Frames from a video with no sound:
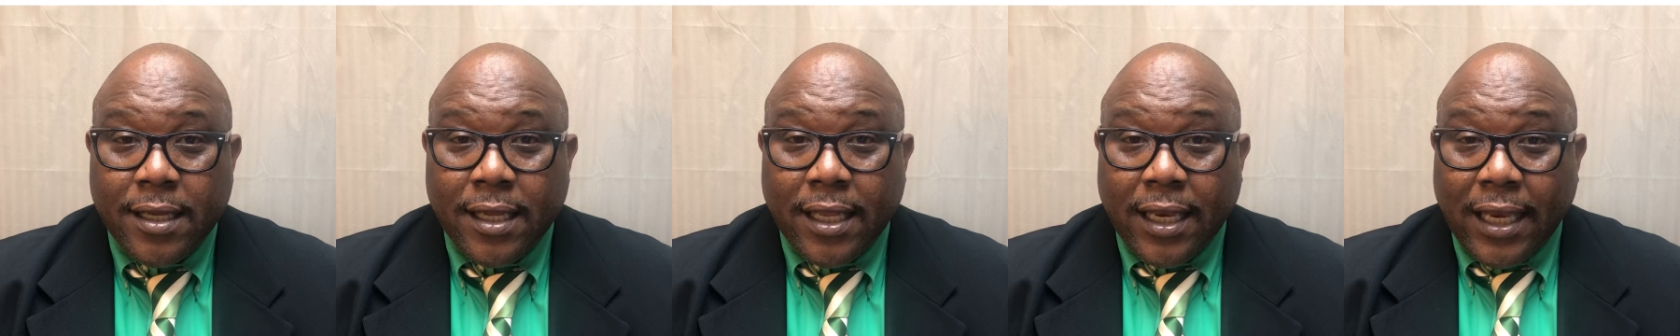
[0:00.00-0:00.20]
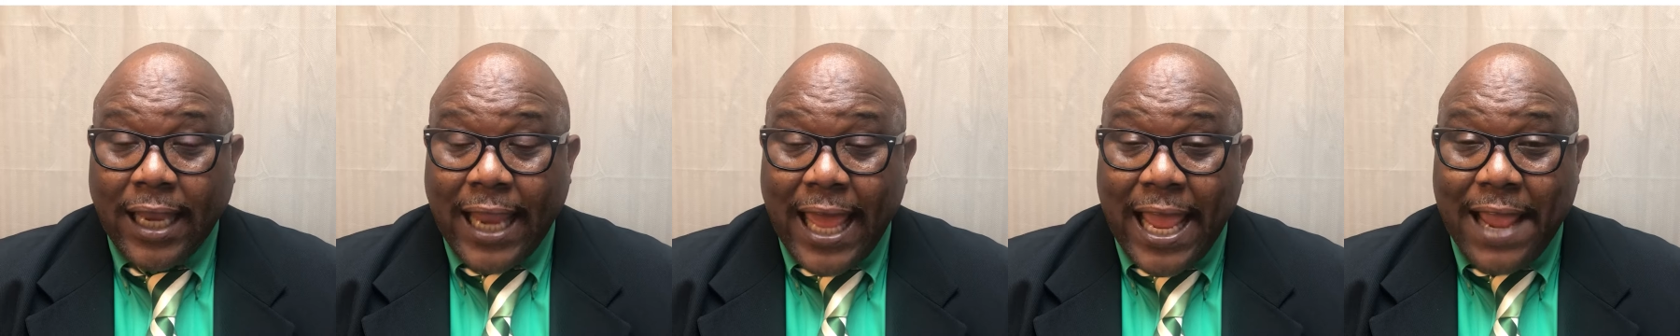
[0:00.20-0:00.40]

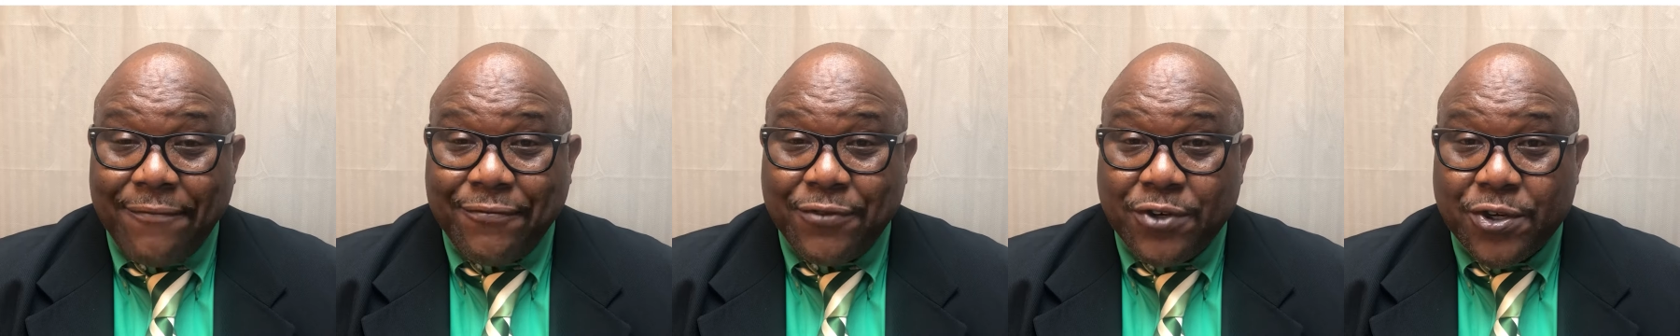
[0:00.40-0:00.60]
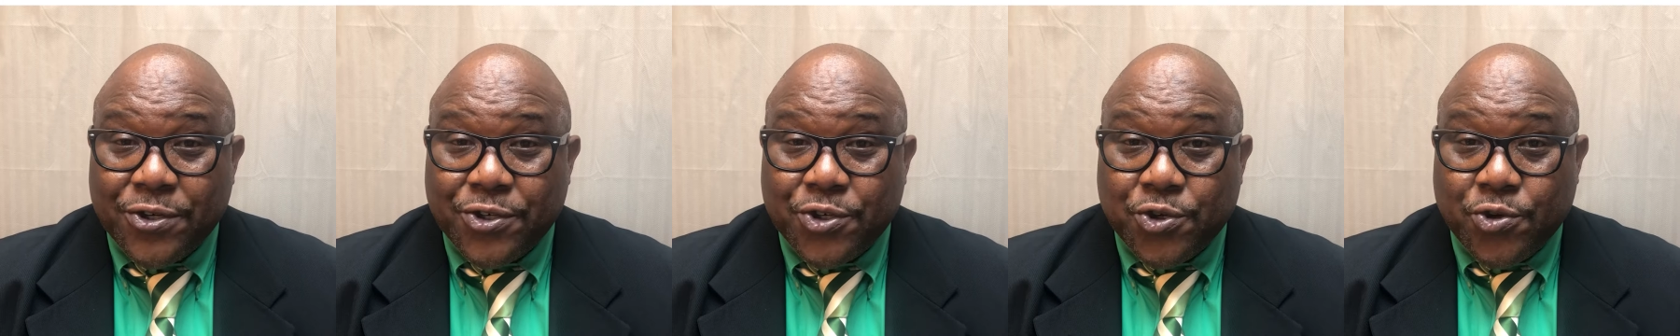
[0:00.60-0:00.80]

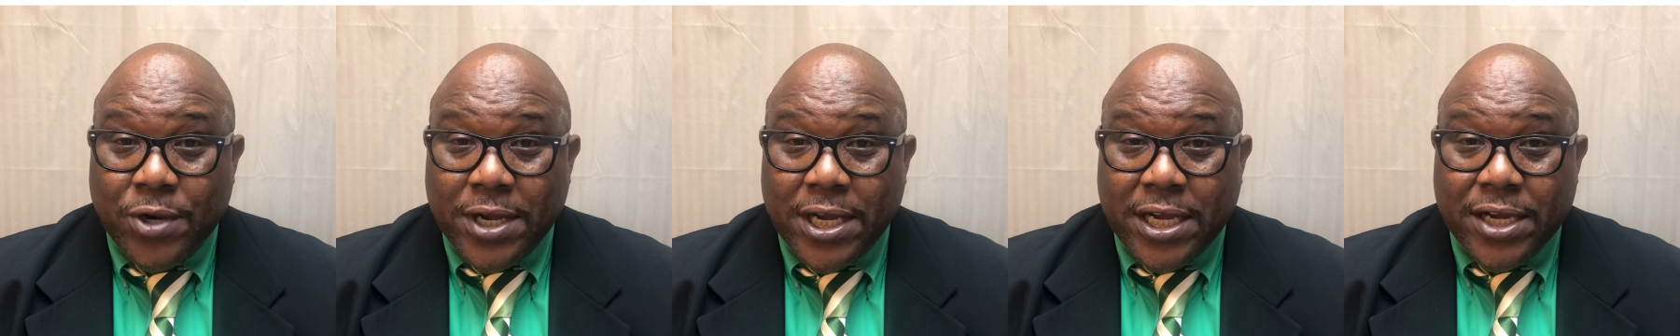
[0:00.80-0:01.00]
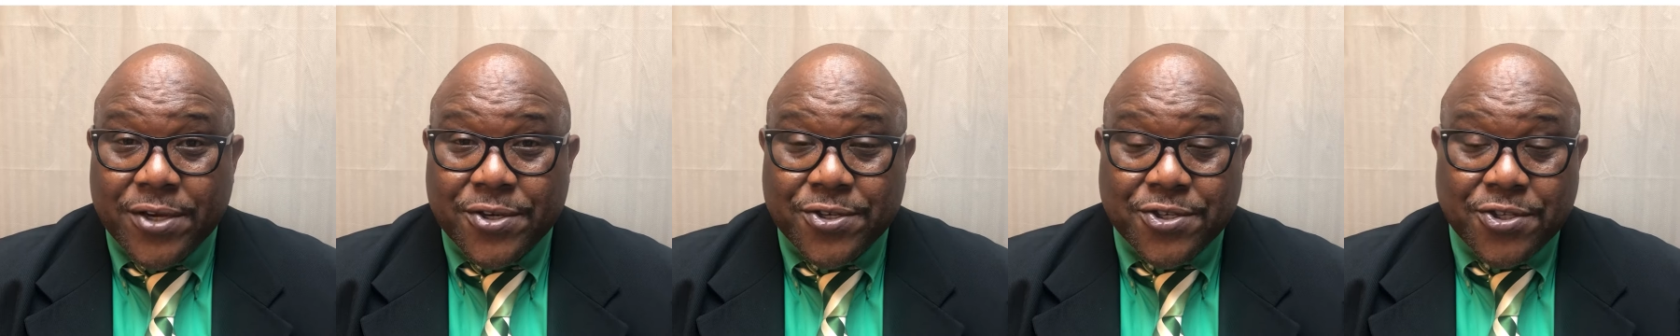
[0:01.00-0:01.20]
Laughter
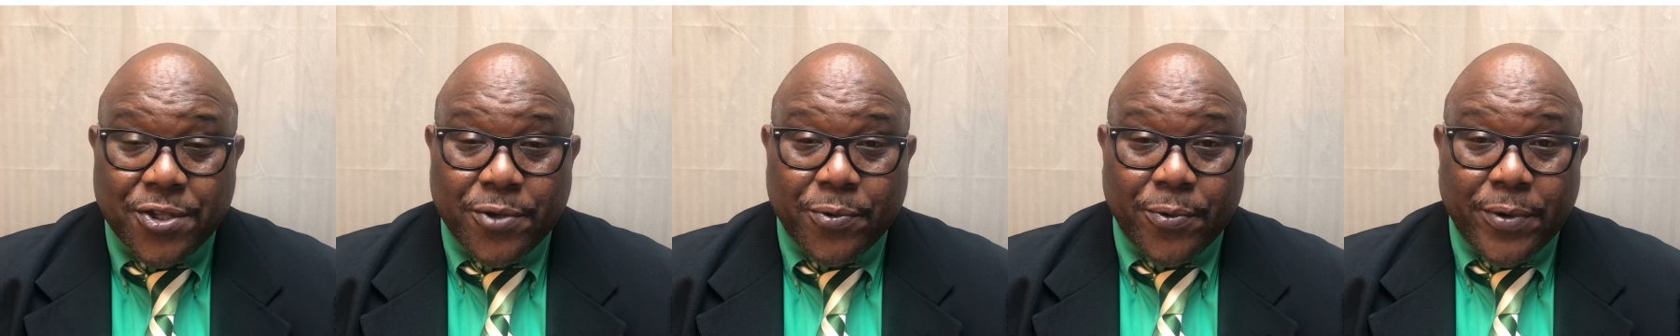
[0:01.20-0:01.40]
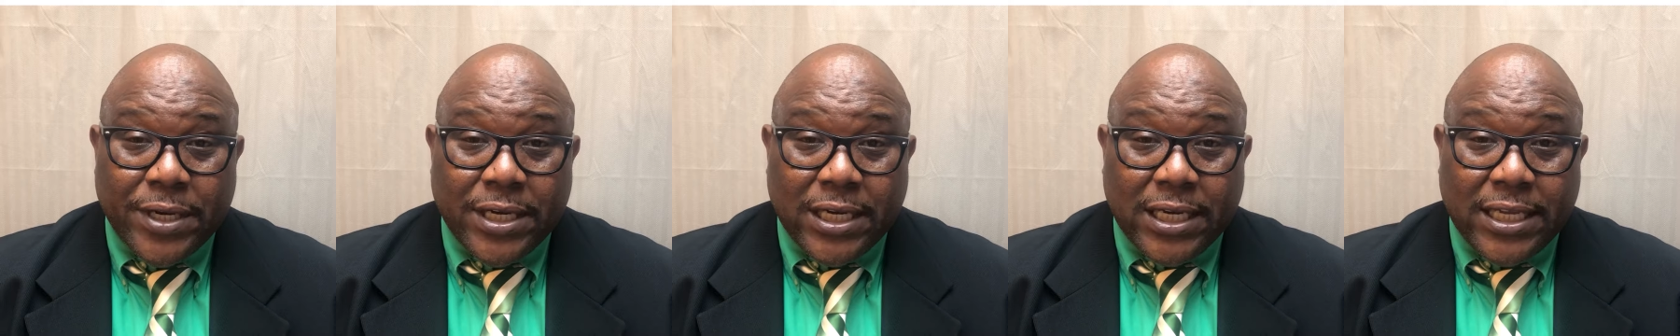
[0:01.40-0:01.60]
triggers the
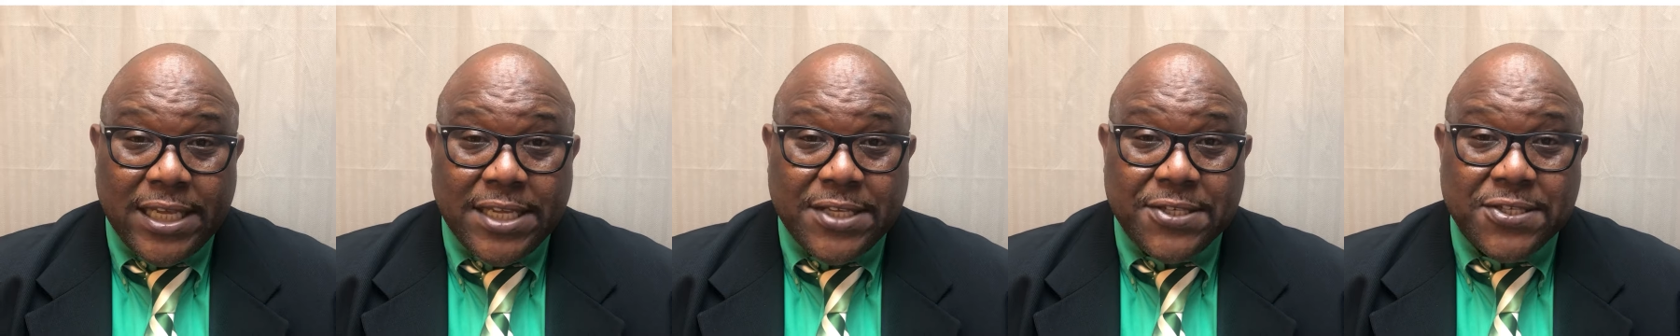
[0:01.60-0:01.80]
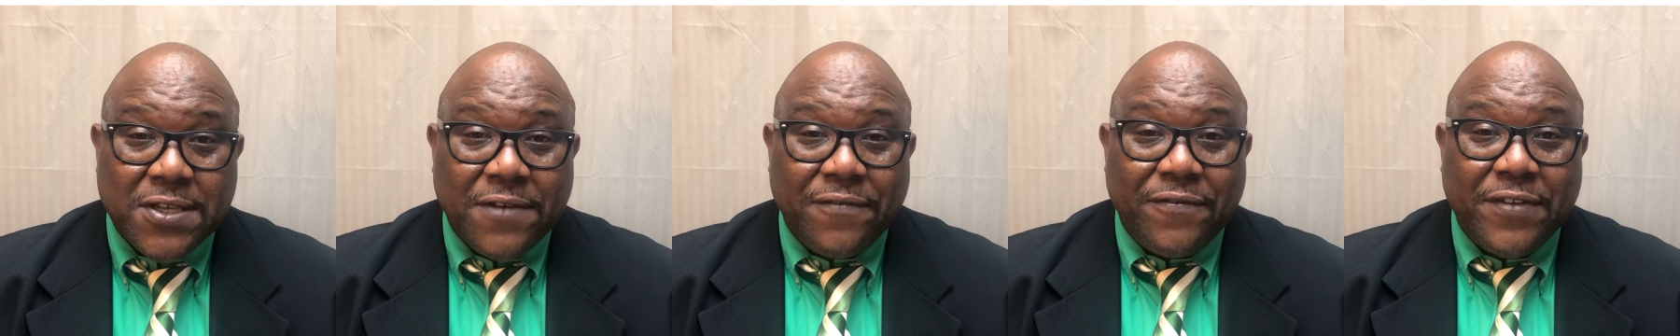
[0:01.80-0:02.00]

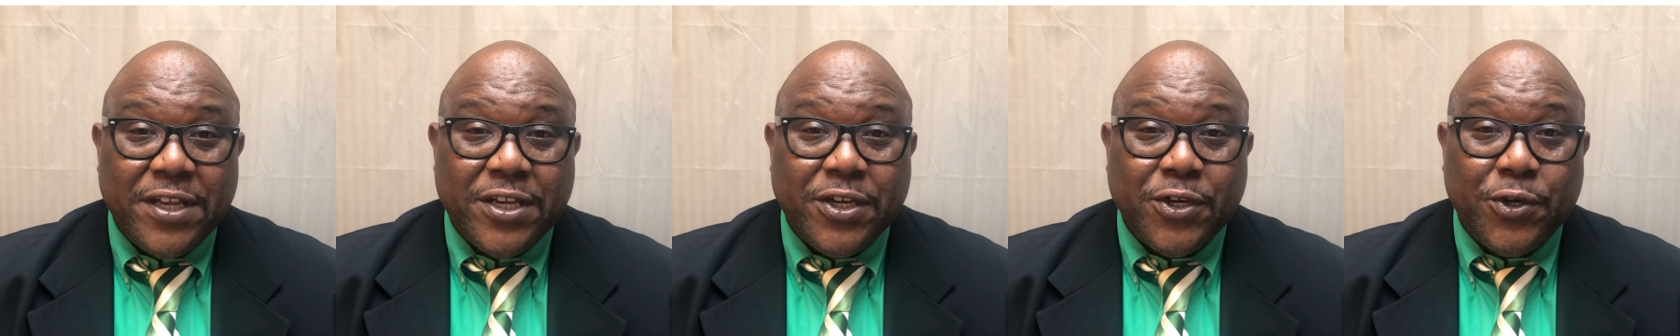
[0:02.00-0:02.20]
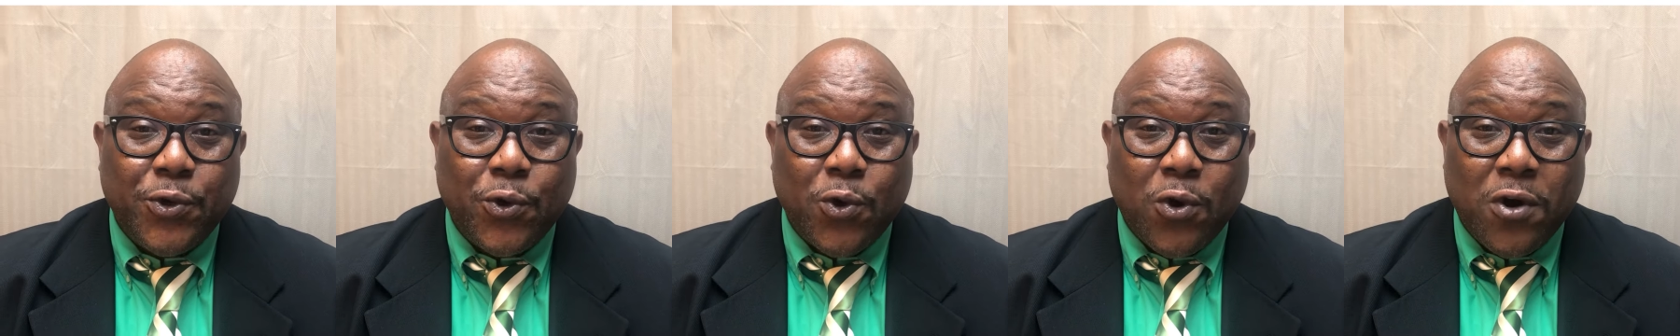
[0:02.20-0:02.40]
release of
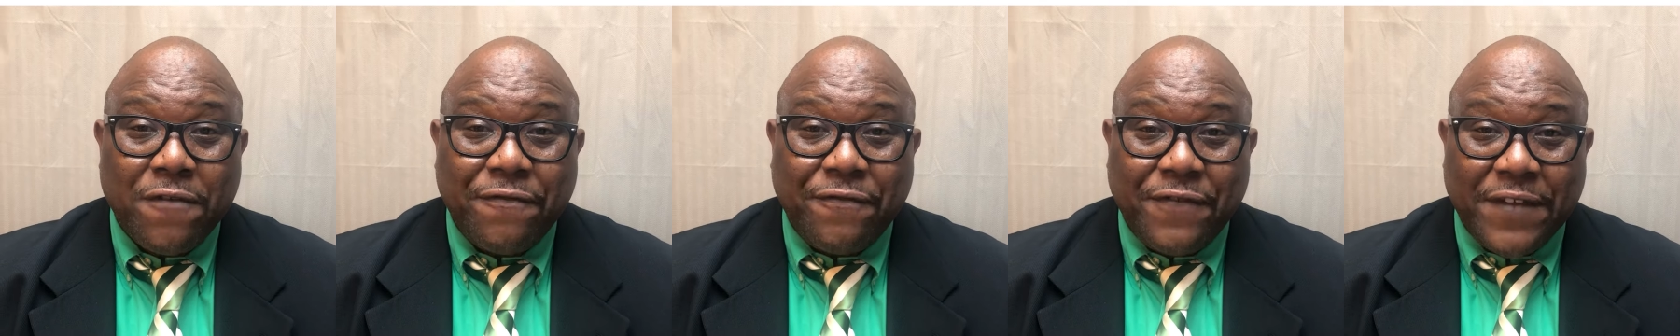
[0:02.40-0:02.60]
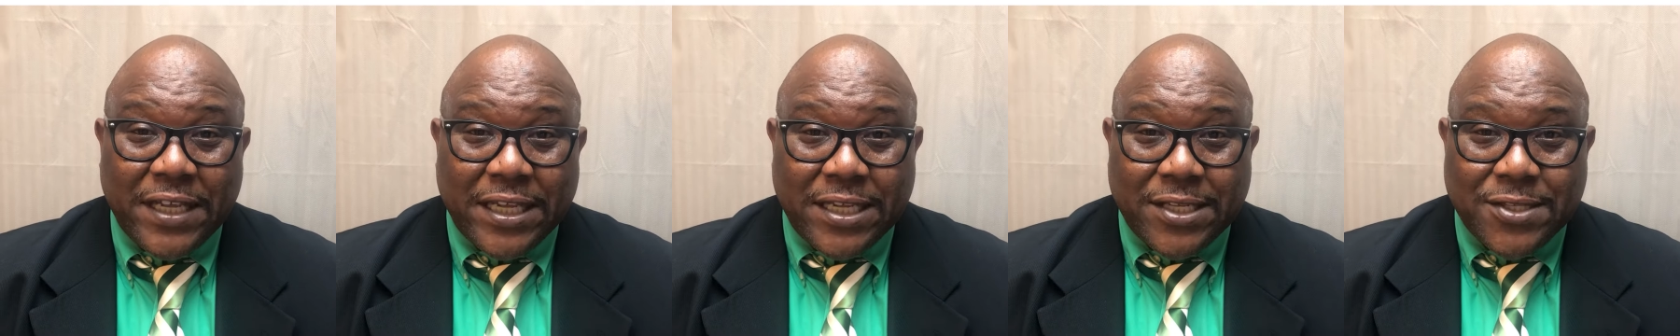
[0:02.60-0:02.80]

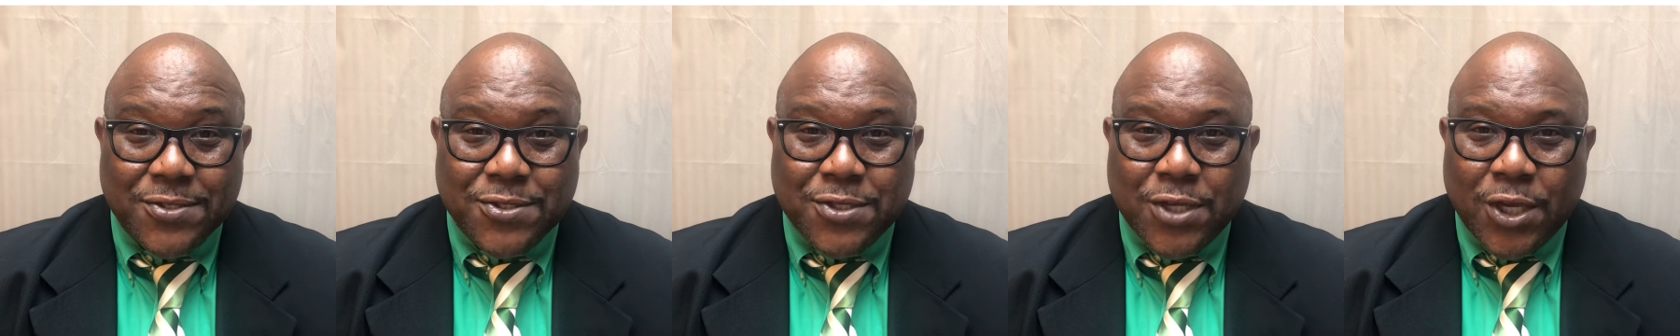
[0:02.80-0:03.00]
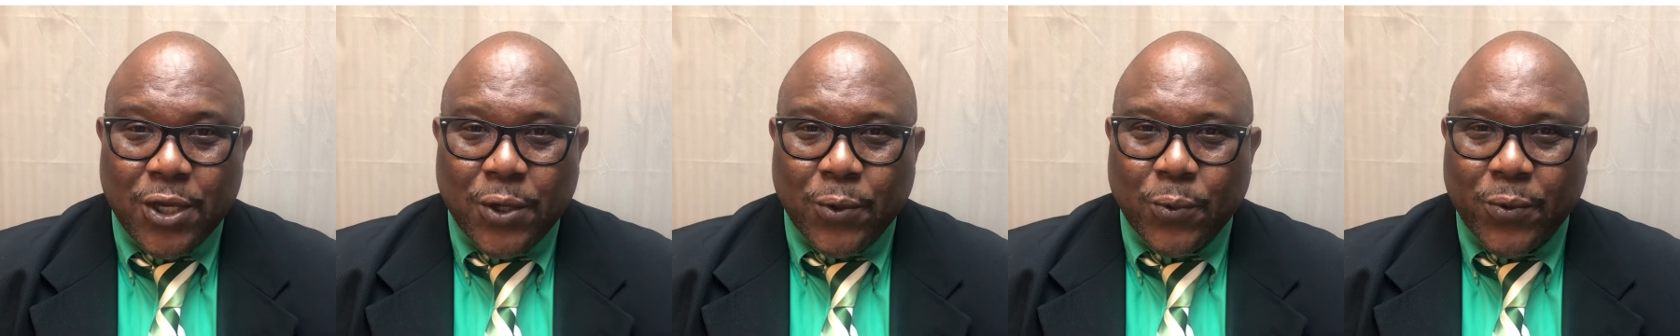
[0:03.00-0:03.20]
endorphins,